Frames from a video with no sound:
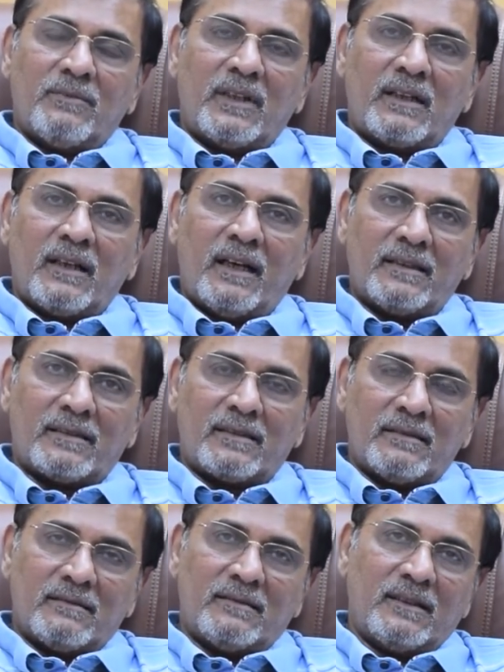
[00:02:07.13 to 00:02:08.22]
But as
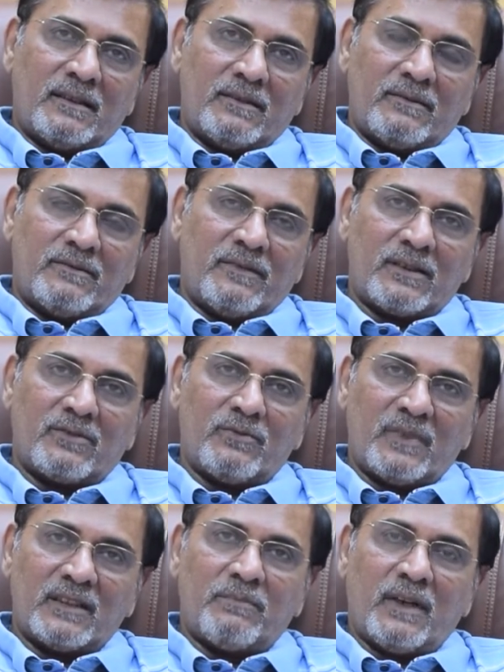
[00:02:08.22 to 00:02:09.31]
the first 2
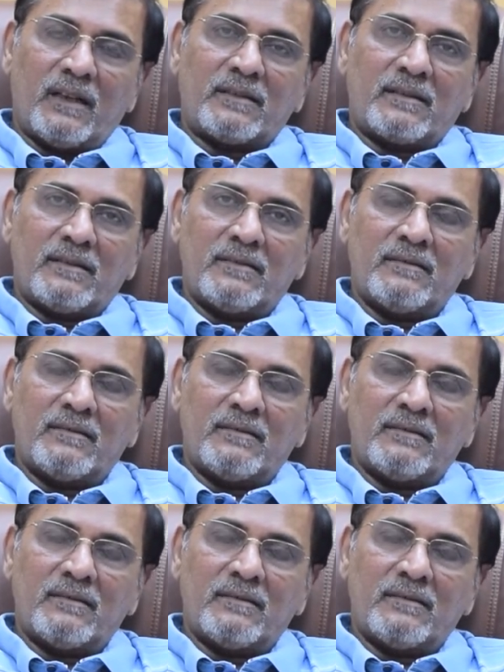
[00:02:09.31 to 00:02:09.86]
months passed,